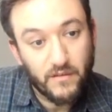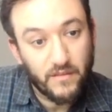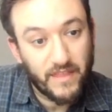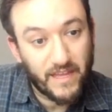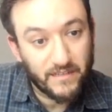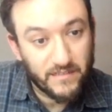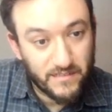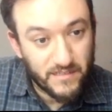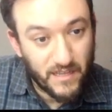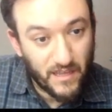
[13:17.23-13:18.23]
Then
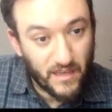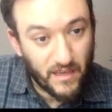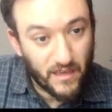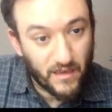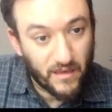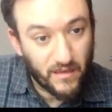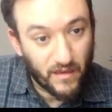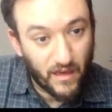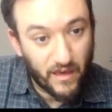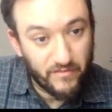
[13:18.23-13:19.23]
T
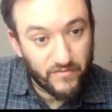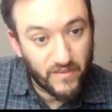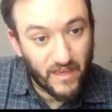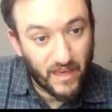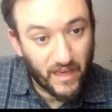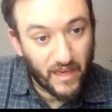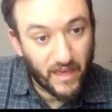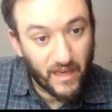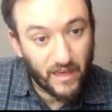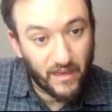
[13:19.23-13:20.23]
of
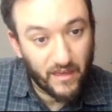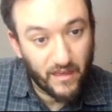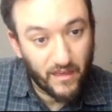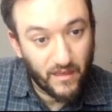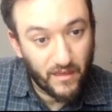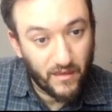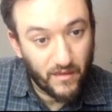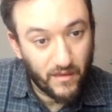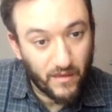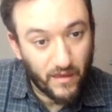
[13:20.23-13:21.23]
k
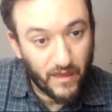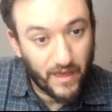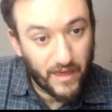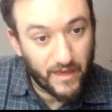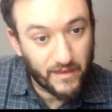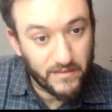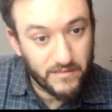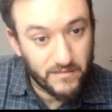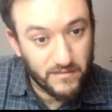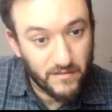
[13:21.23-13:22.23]
x